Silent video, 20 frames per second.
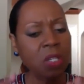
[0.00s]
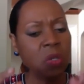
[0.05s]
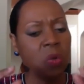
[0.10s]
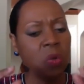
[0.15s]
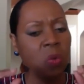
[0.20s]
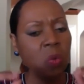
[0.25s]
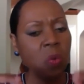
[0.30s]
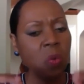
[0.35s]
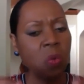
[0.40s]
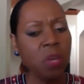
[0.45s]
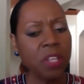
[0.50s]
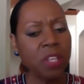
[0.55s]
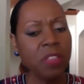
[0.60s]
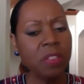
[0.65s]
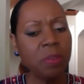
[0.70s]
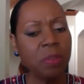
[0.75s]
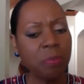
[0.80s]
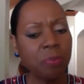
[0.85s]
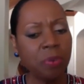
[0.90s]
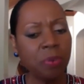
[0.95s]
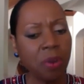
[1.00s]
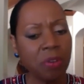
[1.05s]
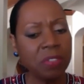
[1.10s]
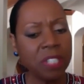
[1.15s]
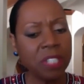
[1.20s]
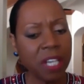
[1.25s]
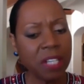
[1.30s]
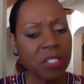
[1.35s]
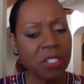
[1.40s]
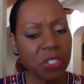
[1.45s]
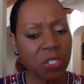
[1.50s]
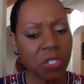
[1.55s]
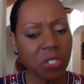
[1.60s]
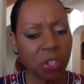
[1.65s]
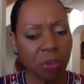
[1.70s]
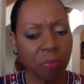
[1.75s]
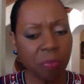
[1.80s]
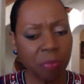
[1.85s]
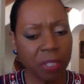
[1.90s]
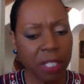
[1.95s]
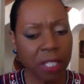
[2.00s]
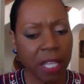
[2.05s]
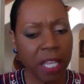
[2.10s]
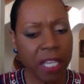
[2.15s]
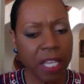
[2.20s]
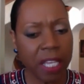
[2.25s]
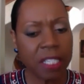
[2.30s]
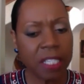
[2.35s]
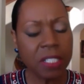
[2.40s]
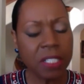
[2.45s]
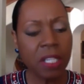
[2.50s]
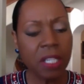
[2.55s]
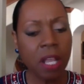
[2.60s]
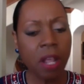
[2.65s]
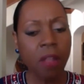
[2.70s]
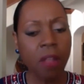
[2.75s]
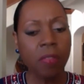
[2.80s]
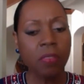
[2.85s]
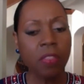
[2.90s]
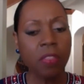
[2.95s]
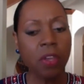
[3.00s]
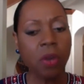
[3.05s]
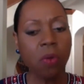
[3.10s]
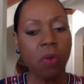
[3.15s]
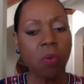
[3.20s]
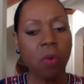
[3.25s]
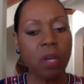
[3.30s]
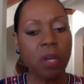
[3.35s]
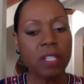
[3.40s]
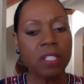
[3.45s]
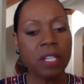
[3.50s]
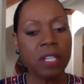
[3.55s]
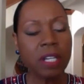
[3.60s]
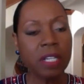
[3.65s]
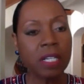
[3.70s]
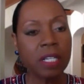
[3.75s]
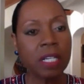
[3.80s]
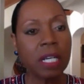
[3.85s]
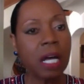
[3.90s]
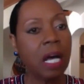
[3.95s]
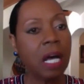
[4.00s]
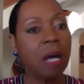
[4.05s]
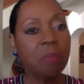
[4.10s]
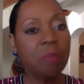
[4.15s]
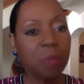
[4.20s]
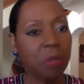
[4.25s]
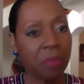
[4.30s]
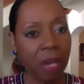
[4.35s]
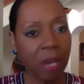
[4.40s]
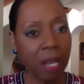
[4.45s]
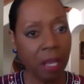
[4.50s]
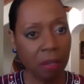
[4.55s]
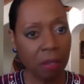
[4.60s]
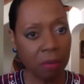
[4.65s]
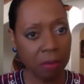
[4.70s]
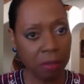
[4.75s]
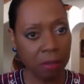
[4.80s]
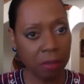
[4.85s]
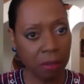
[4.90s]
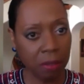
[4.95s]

When the protest took place, there wasn't a cop around.